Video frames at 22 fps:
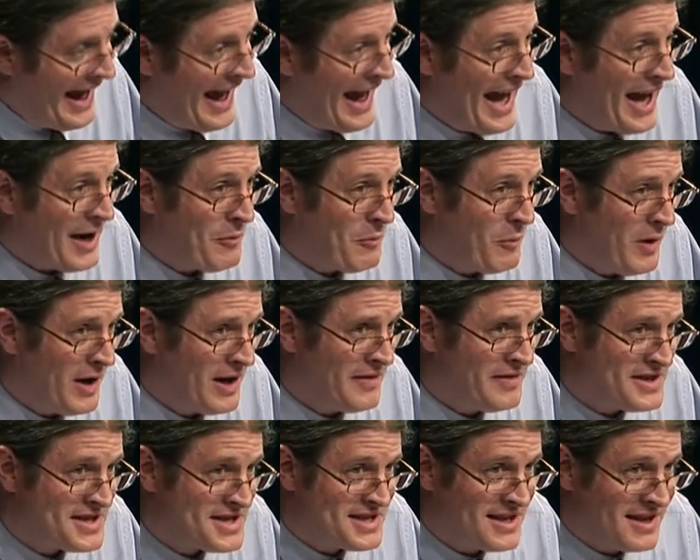And one
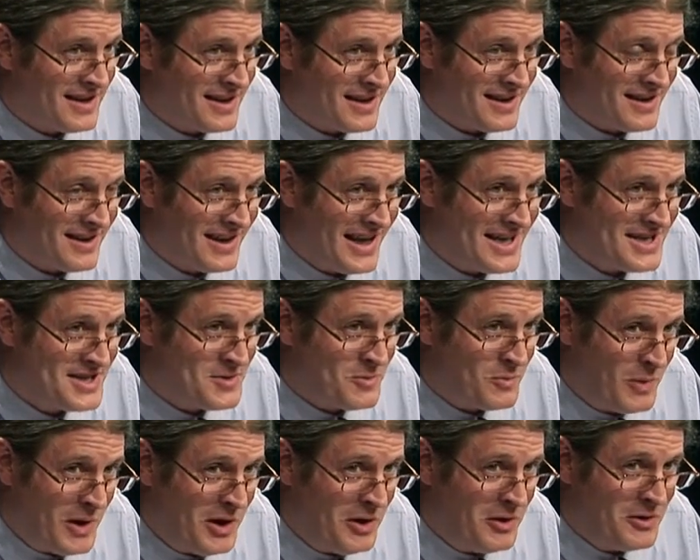of his less
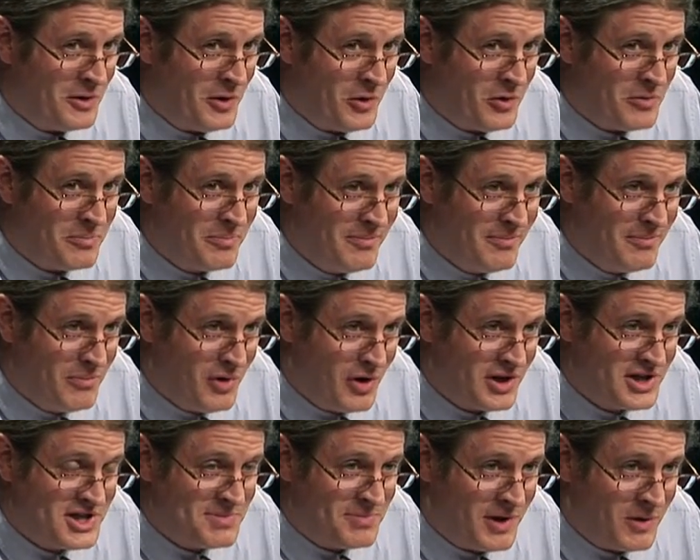well-known
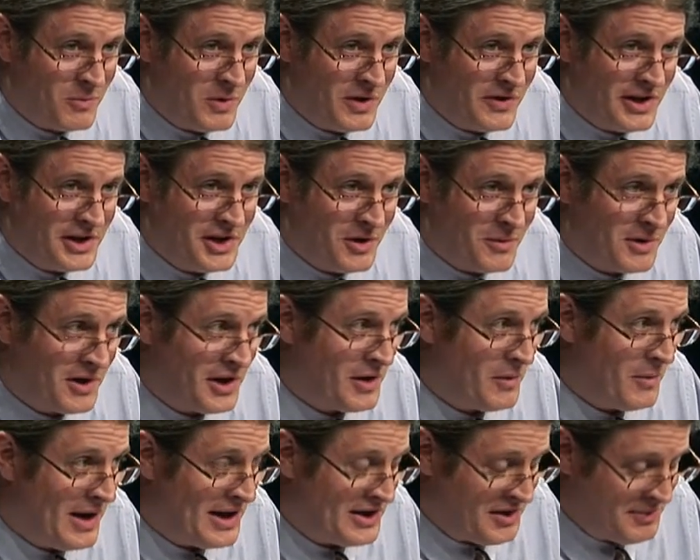books, but one that you really
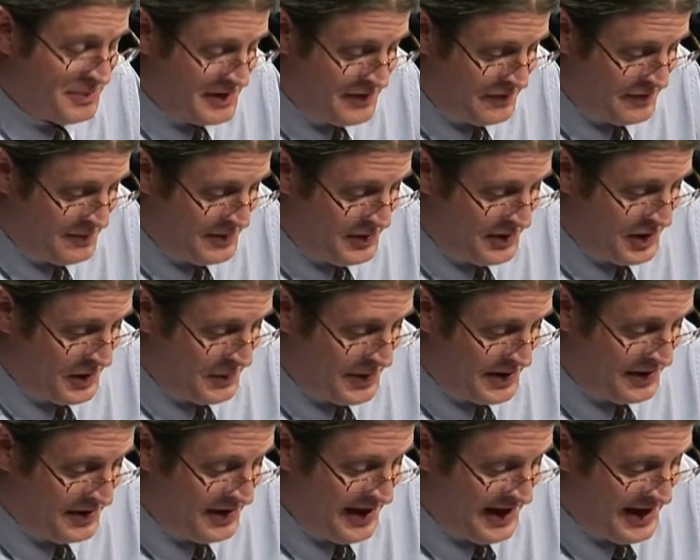want to be familiar
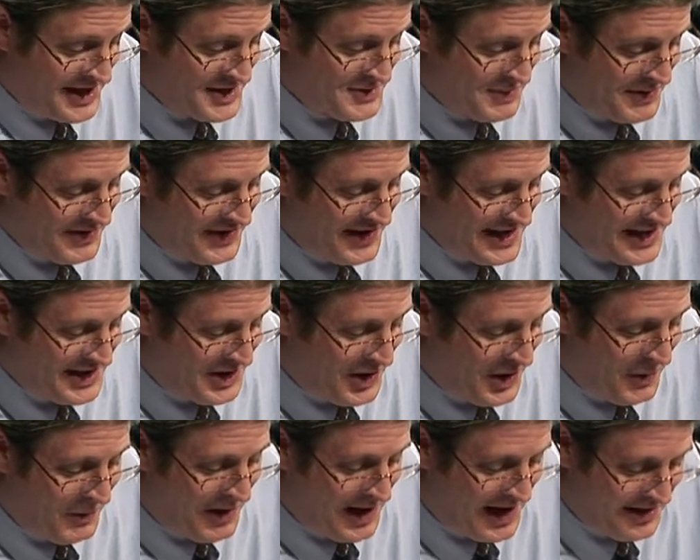with, is one that he
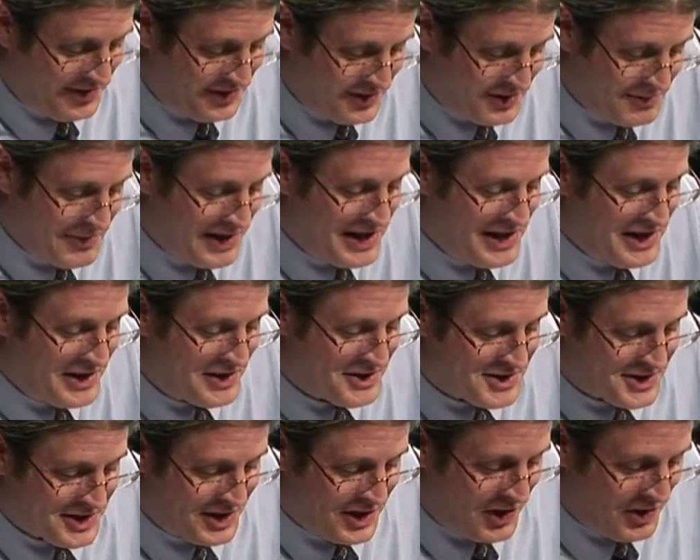co-authored many
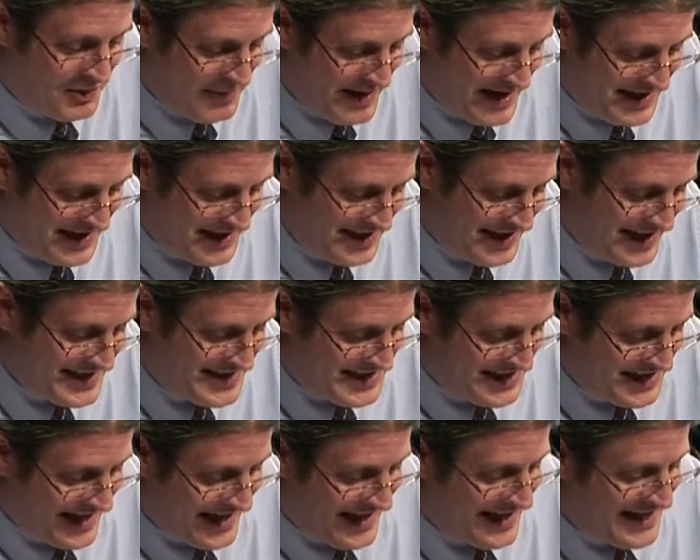years ago, back in
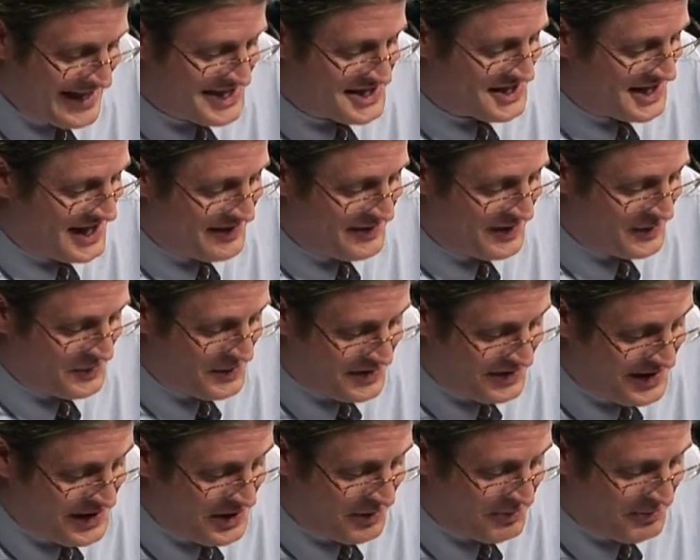1987, with
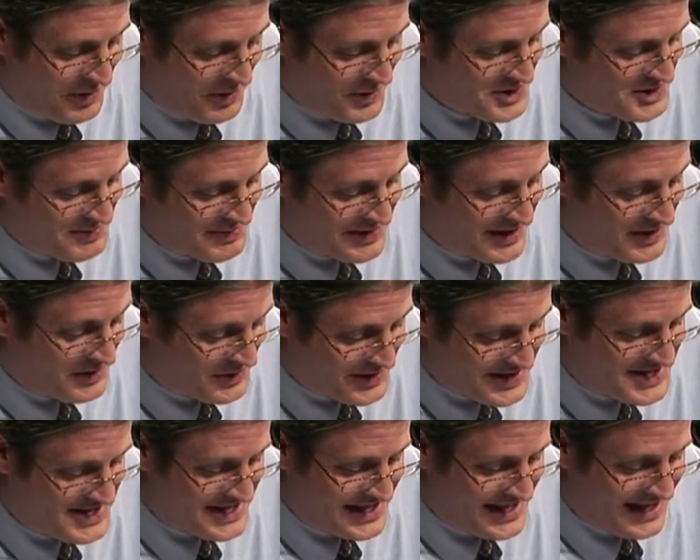Neil Postman,
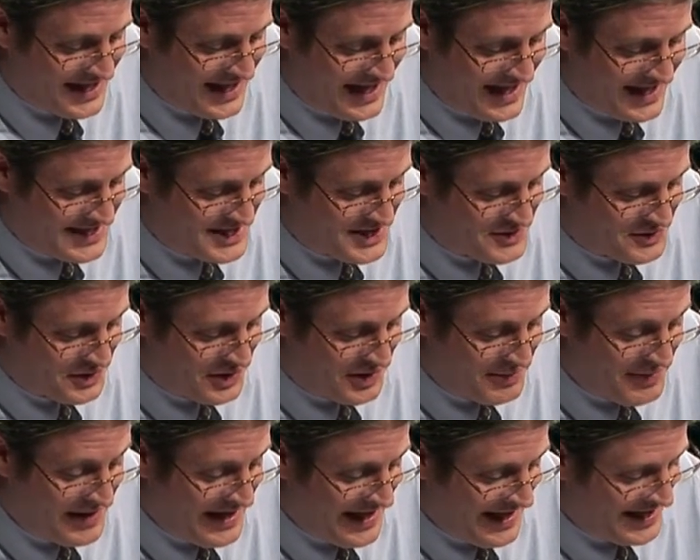Christine
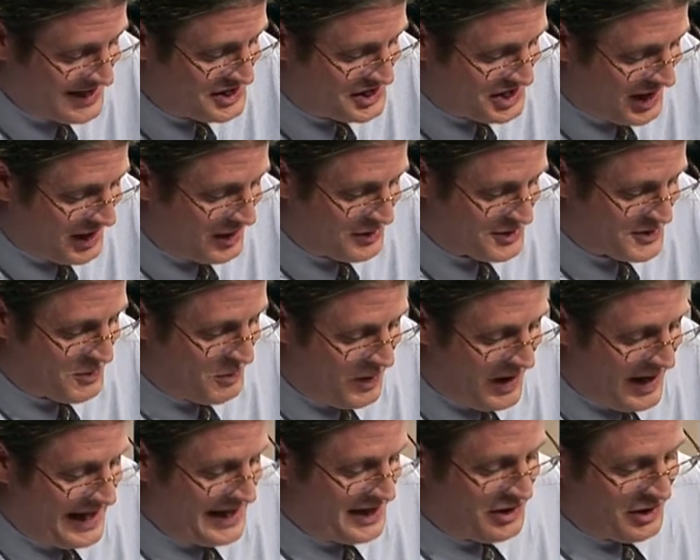Nystrom, and Charles
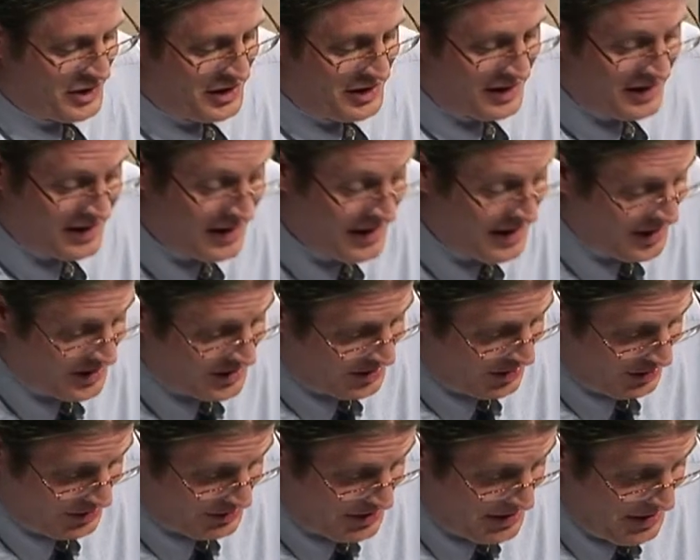Weingartner,
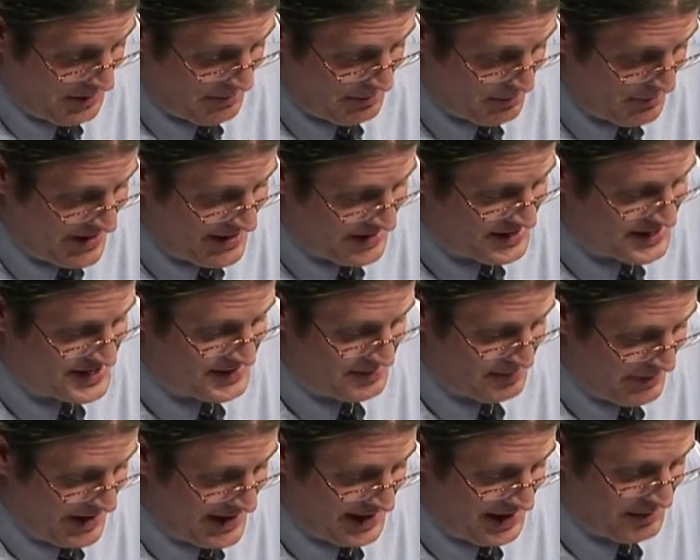called Myths,
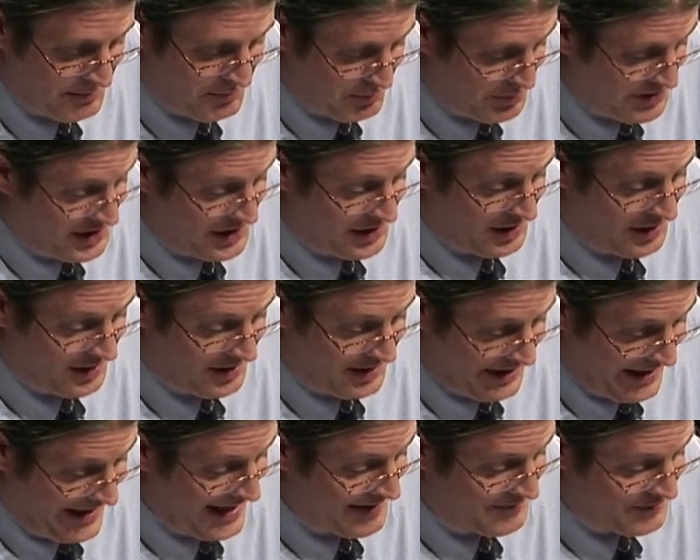Men, and Beer, an